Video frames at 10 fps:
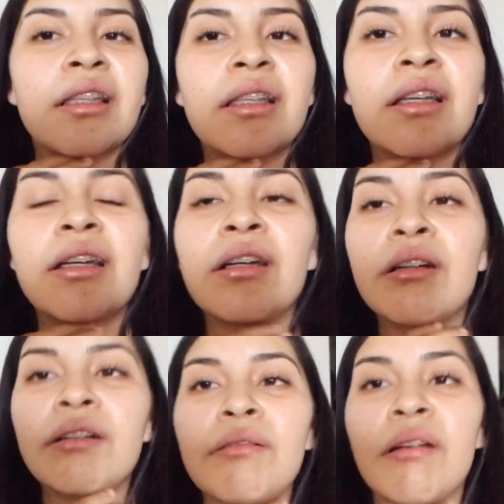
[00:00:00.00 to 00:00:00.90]
Ew,
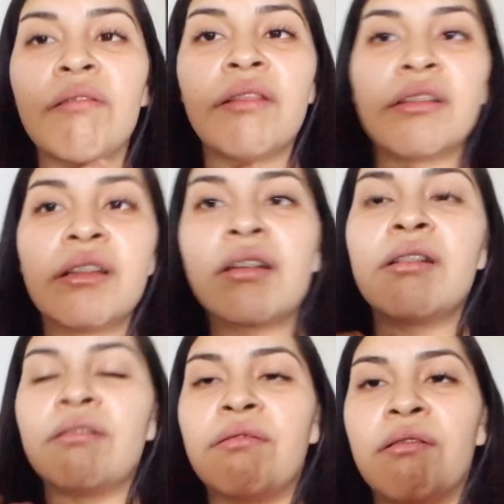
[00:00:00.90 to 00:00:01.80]
my face looks
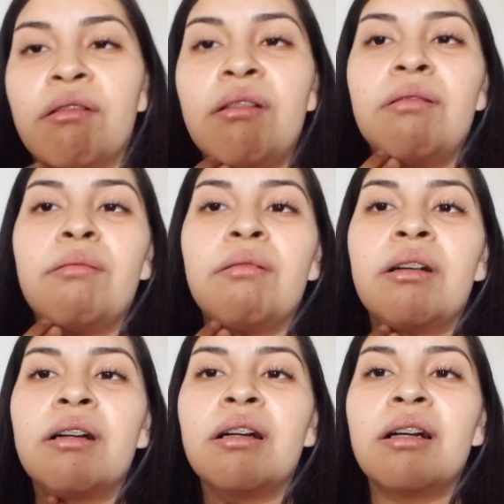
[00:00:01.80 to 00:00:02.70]
deformed.
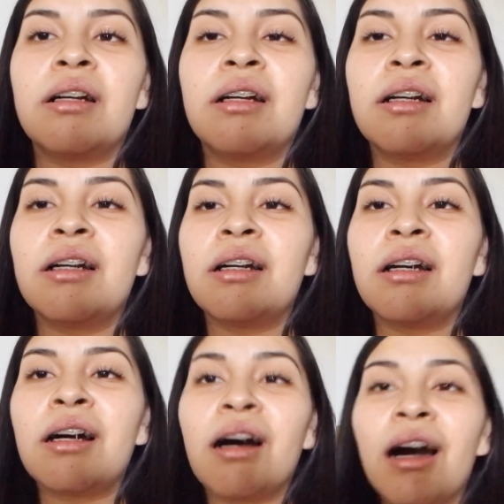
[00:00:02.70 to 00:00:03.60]

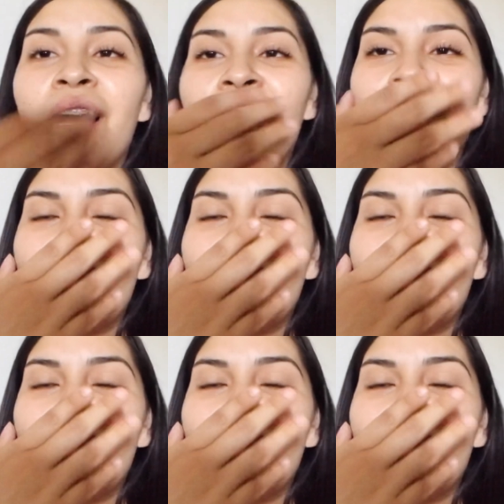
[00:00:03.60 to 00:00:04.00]
Ah,